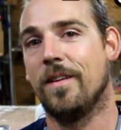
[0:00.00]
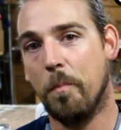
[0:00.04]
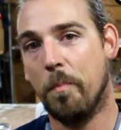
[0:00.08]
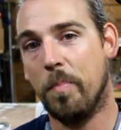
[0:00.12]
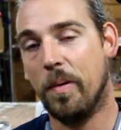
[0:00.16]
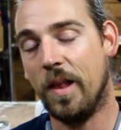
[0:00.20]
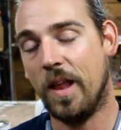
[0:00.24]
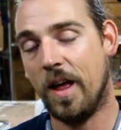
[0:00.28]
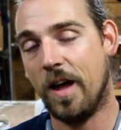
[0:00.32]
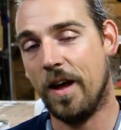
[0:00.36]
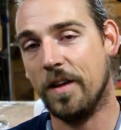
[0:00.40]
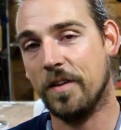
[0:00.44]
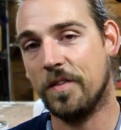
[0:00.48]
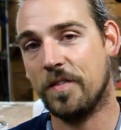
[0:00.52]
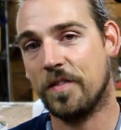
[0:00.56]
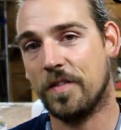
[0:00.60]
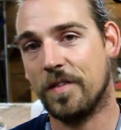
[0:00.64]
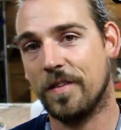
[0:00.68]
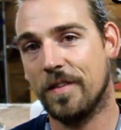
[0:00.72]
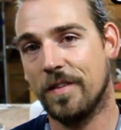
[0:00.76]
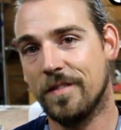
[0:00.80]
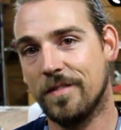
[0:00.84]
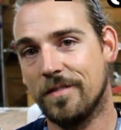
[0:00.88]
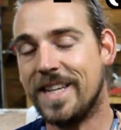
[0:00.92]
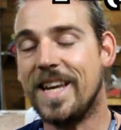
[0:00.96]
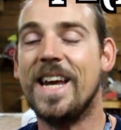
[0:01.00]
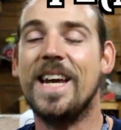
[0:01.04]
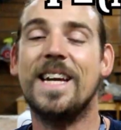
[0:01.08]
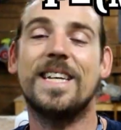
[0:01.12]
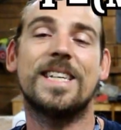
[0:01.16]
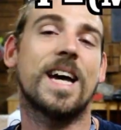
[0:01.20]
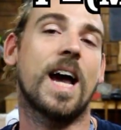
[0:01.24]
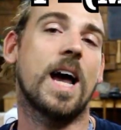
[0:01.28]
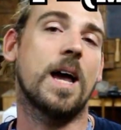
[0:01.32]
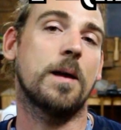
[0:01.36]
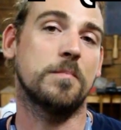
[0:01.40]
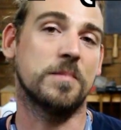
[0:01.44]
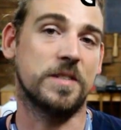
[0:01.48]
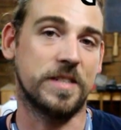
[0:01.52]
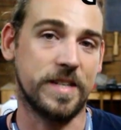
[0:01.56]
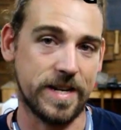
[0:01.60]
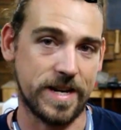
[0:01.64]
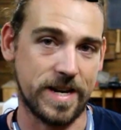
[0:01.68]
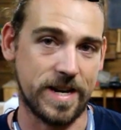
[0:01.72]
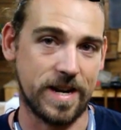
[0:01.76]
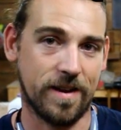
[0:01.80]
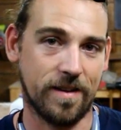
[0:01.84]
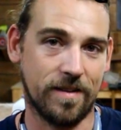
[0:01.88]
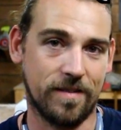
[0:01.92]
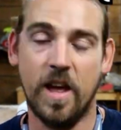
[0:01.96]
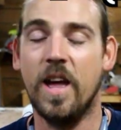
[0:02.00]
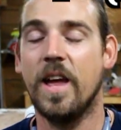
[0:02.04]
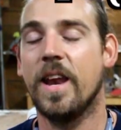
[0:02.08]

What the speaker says: Plus T times D.